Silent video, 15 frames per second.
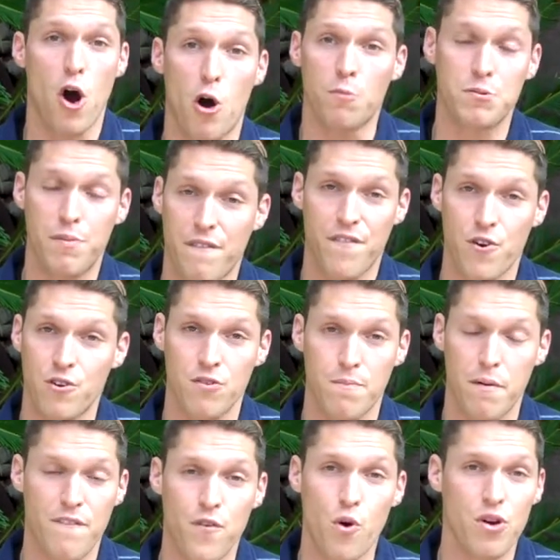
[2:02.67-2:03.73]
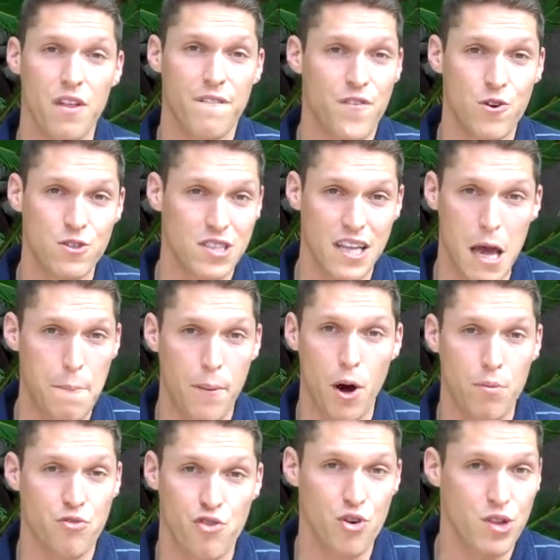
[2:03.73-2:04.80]
bulbs before the first light
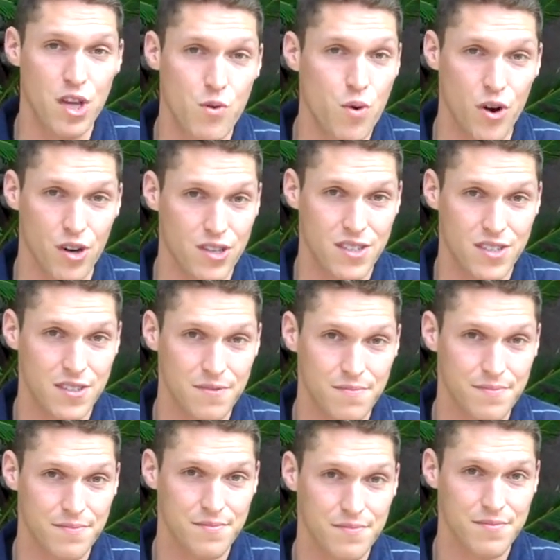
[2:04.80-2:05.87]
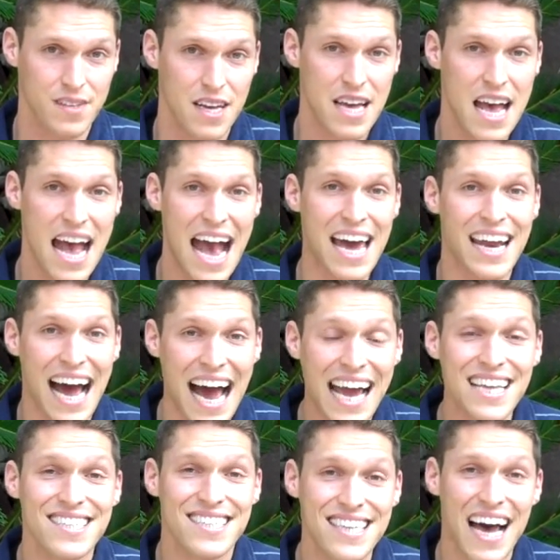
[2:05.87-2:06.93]
bulb truly works. And
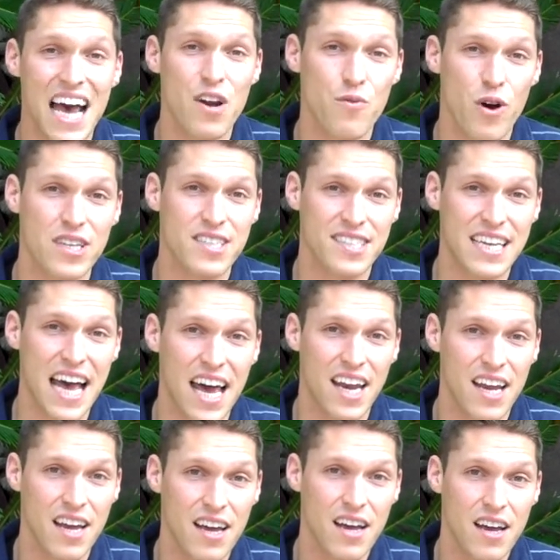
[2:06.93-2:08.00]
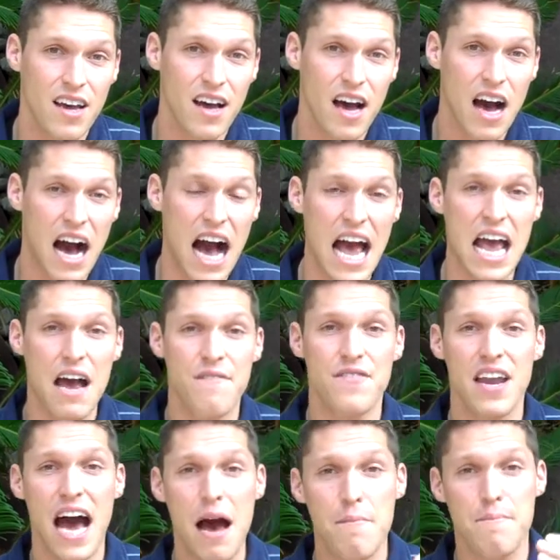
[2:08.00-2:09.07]
Einstein once said, I have
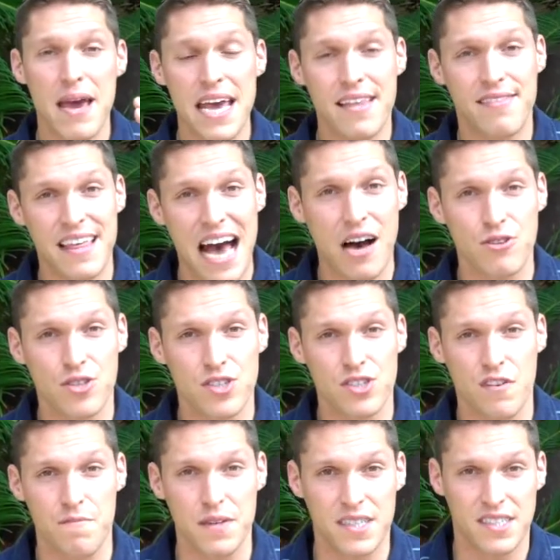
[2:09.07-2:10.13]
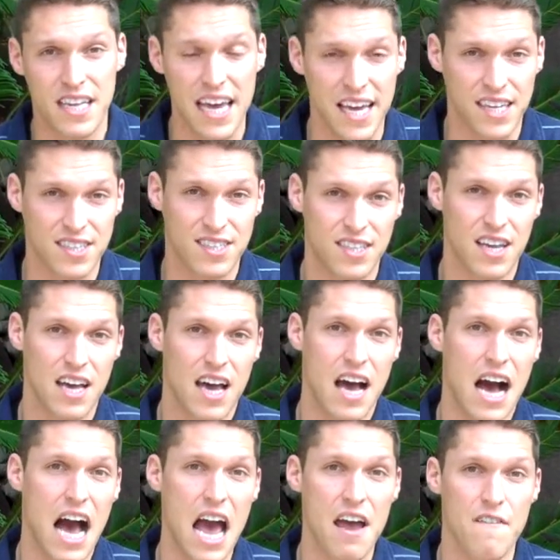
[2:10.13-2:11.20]
not made thousands of
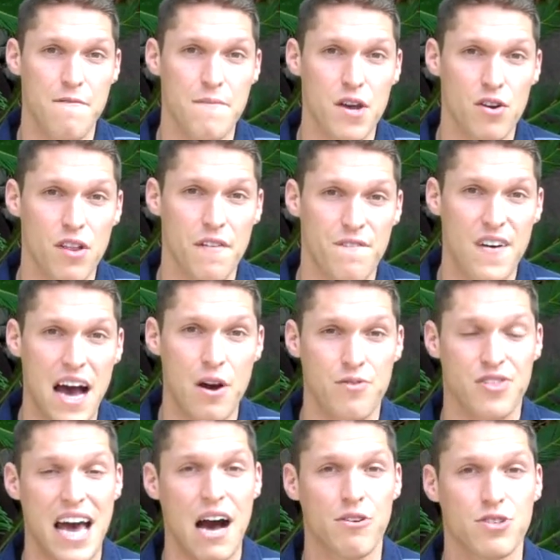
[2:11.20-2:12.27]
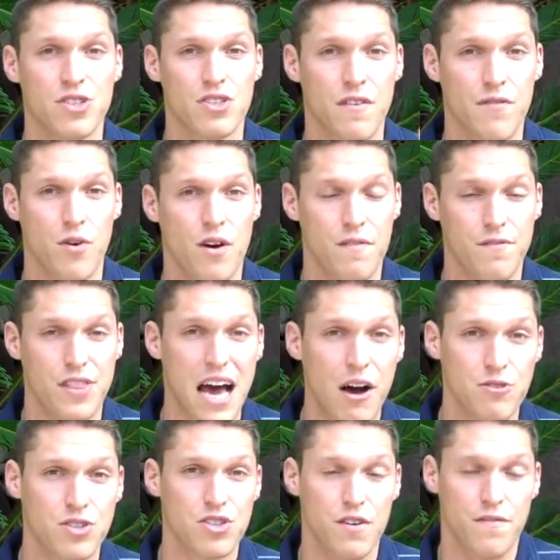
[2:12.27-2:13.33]
mistakes. I have merely found thousands
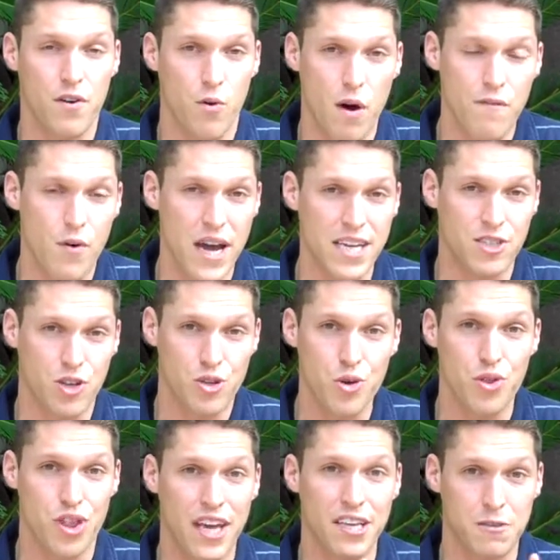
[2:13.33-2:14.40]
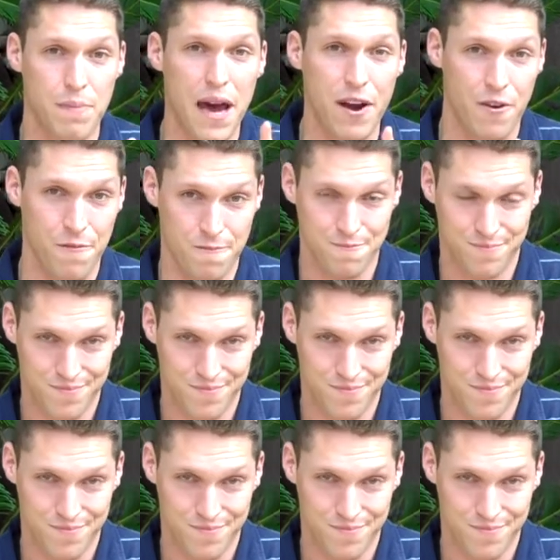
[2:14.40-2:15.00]
of ways to do things better.